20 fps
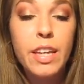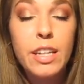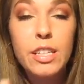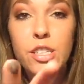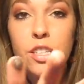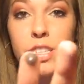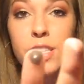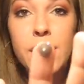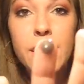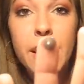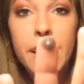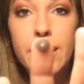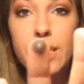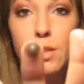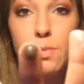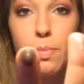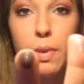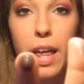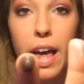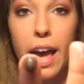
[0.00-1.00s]
It's just a
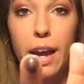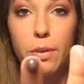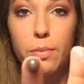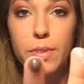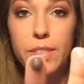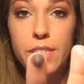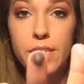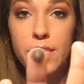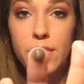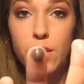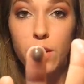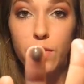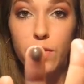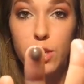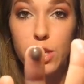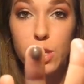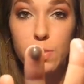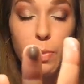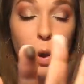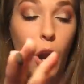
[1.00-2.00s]
nice black with the
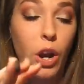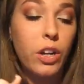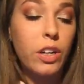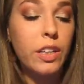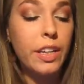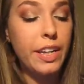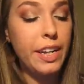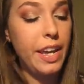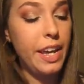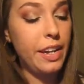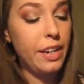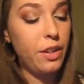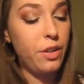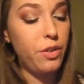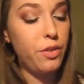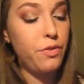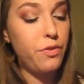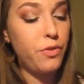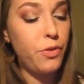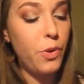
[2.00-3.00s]
silver sparkle in it,
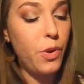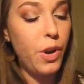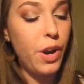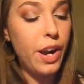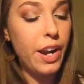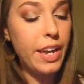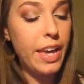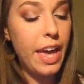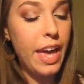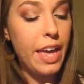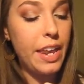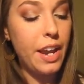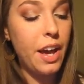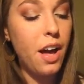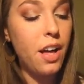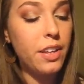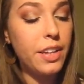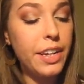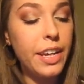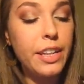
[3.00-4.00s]
good for, again,
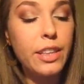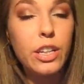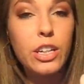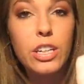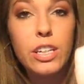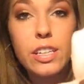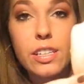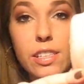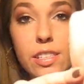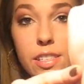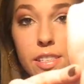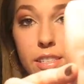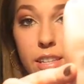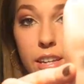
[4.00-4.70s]
holiday looks.